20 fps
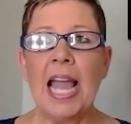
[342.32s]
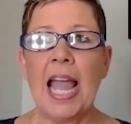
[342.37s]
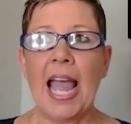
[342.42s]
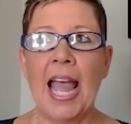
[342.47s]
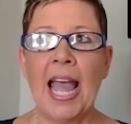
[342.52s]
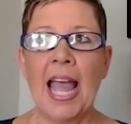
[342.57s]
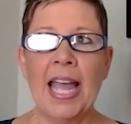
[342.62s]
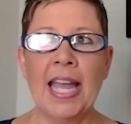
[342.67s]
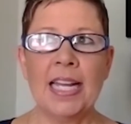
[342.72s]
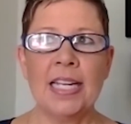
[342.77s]

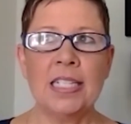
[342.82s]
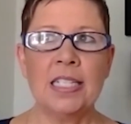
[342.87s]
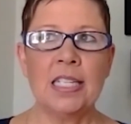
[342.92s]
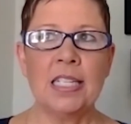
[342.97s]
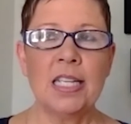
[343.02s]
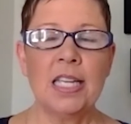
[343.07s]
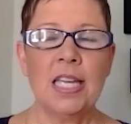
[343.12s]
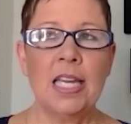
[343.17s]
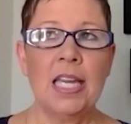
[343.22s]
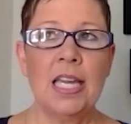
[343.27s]
And
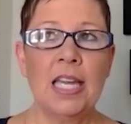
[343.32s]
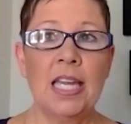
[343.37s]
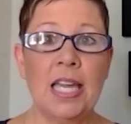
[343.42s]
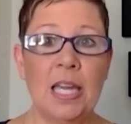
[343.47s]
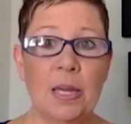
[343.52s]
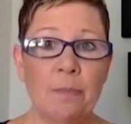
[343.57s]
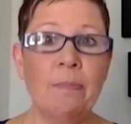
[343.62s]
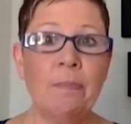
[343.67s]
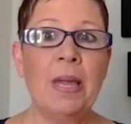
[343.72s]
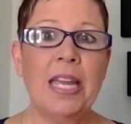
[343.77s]

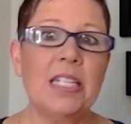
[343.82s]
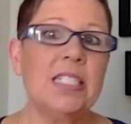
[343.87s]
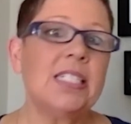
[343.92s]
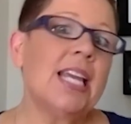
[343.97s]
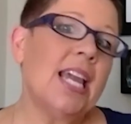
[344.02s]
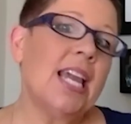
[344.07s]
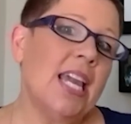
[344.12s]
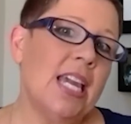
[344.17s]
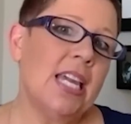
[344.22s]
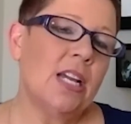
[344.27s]
it may
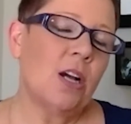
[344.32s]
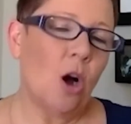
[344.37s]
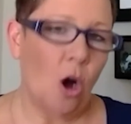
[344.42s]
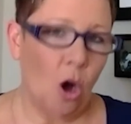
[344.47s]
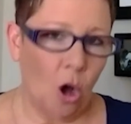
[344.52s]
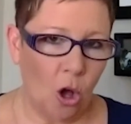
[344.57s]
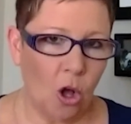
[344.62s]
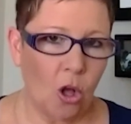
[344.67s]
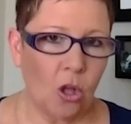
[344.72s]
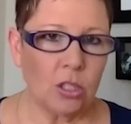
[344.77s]
take
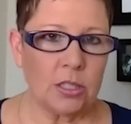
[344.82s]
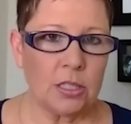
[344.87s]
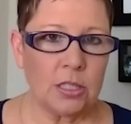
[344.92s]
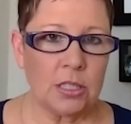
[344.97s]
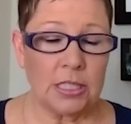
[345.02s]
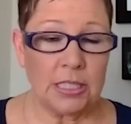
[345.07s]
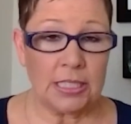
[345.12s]
all